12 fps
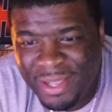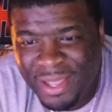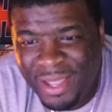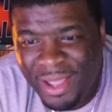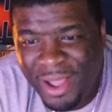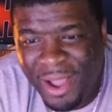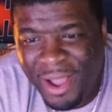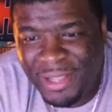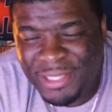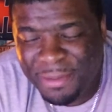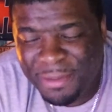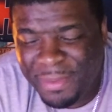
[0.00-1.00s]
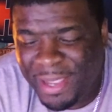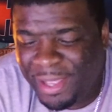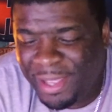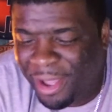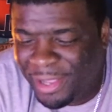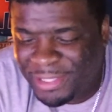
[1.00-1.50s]
Awesome, man.
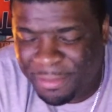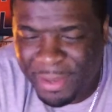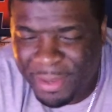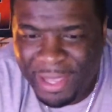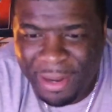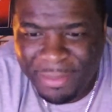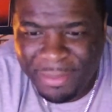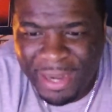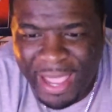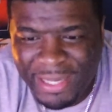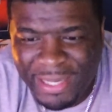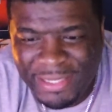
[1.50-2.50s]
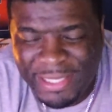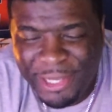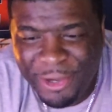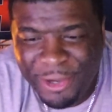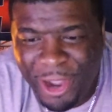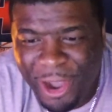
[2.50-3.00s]
Awesome, man. I'm glad to see you
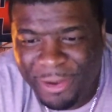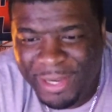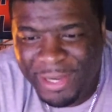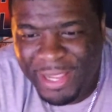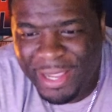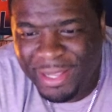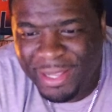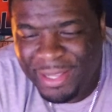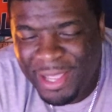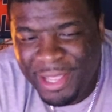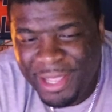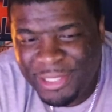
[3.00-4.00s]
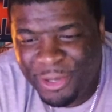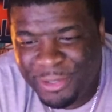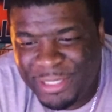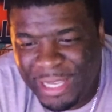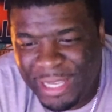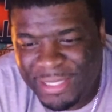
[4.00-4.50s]
called in. So
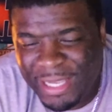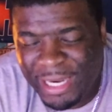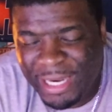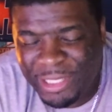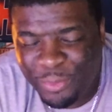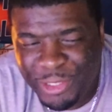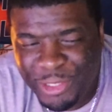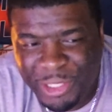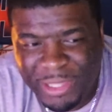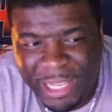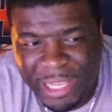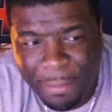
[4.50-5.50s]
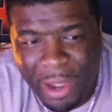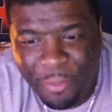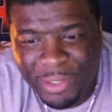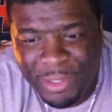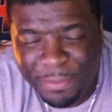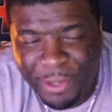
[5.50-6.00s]
tell us what you think about what's
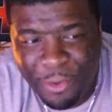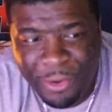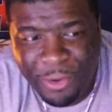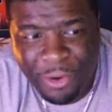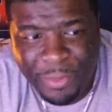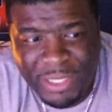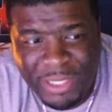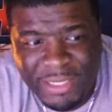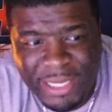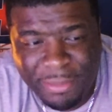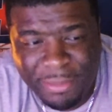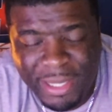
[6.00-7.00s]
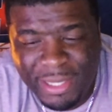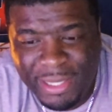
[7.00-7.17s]
been going on with the team lately.